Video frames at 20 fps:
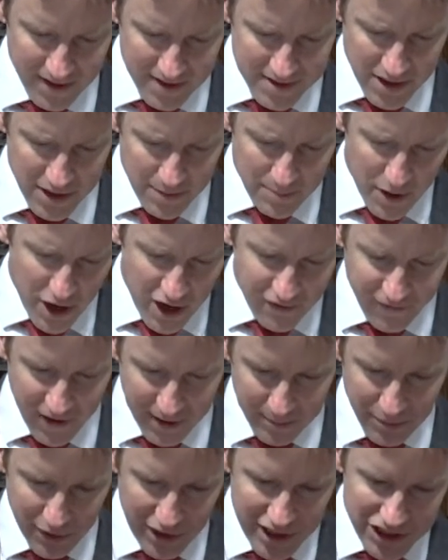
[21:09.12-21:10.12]
So the
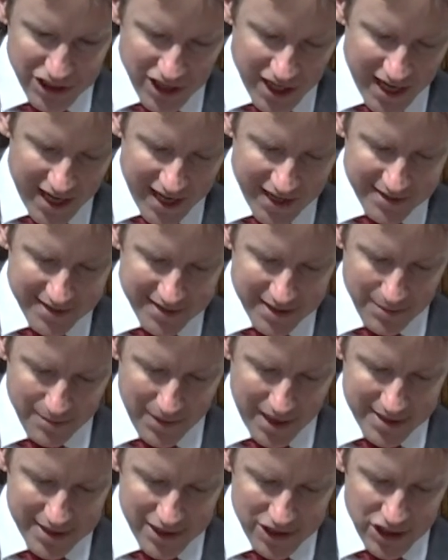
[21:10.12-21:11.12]
perfect preacher has the
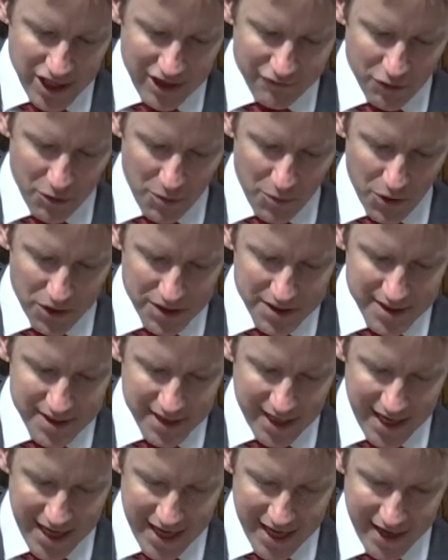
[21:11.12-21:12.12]
message everyone wants
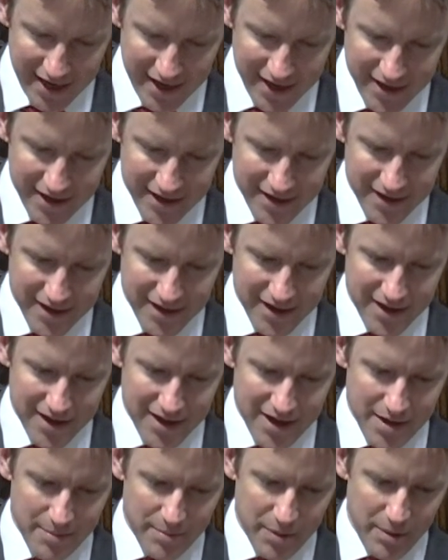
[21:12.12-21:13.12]
to hear,
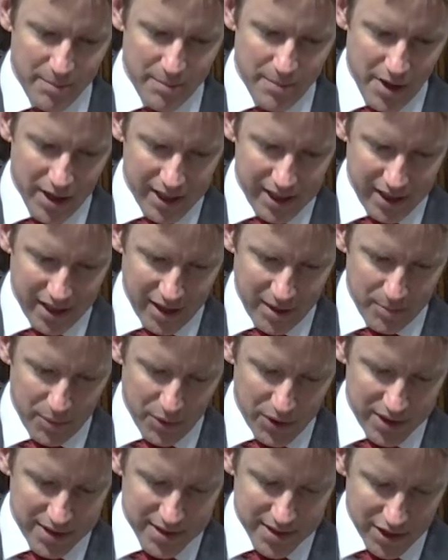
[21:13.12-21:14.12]
but Micah,
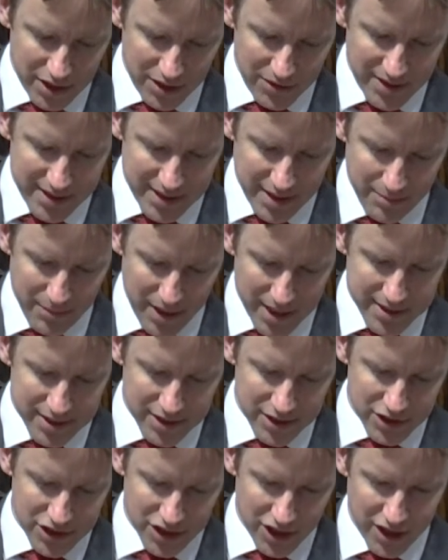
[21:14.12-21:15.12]
point two, is a
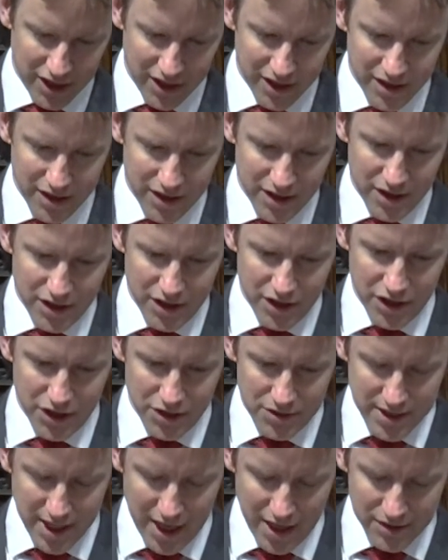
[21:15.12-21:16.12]
messenger
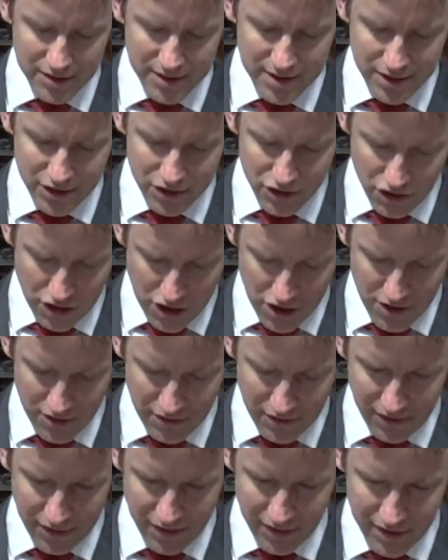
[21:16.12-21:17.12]
who tells the
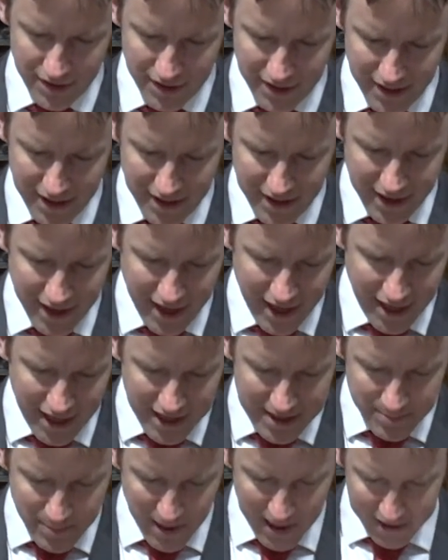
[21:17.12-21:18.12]
truth. And
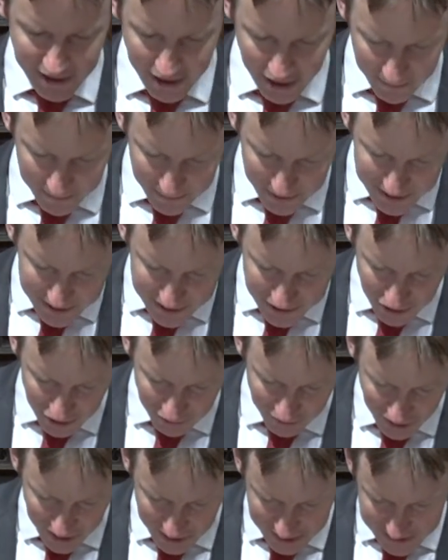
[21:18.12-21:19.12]
let's pick that up in
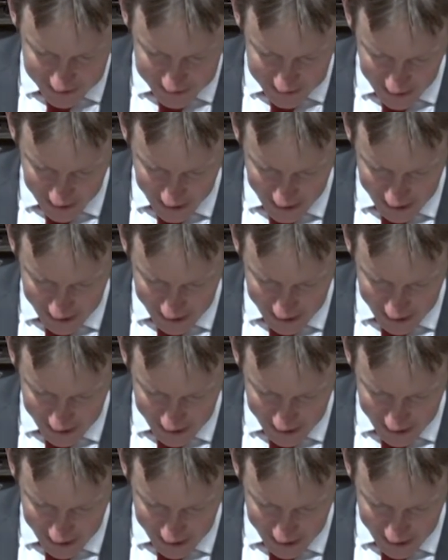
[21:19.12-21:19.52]
2 verse